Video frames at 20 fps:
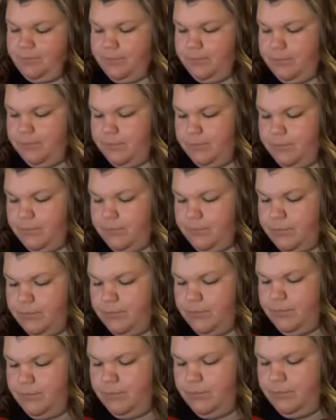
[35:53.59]

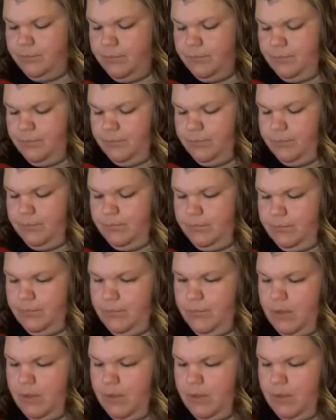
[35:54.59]
[no speech]